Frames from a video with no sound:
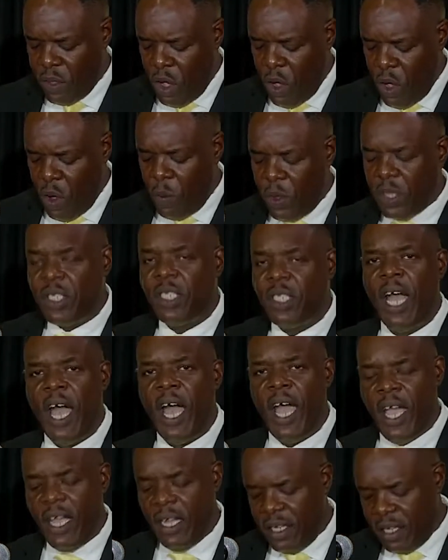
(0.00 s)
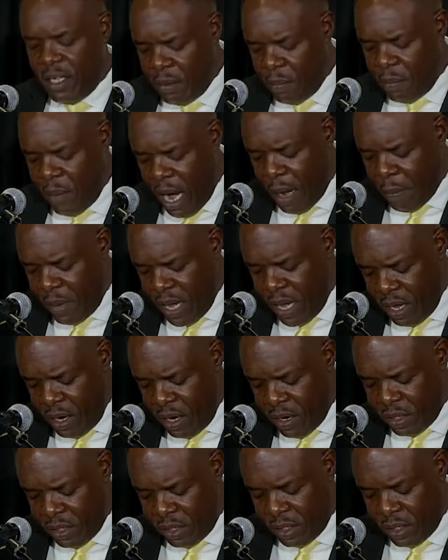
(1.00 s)
was signed in
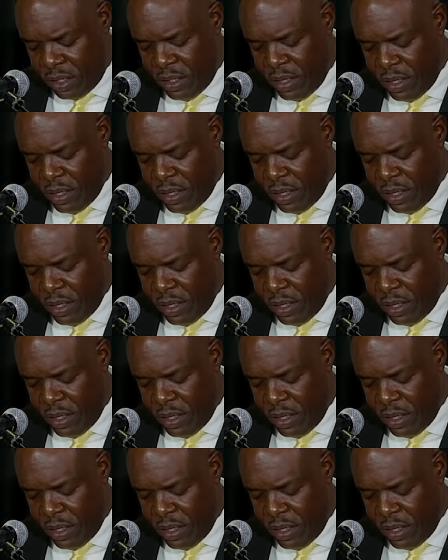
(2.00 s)
Barbados